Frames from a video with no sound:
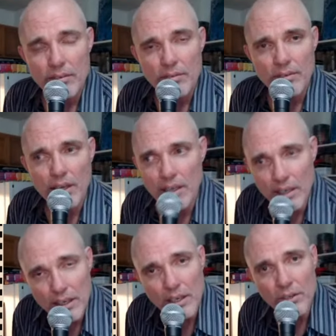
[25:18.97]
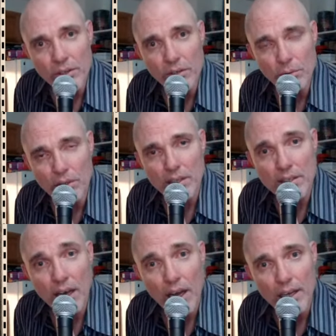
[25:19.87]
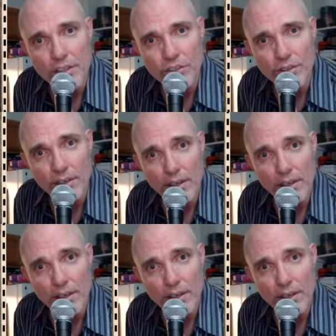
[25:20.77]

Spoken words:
They can kill you with a touch.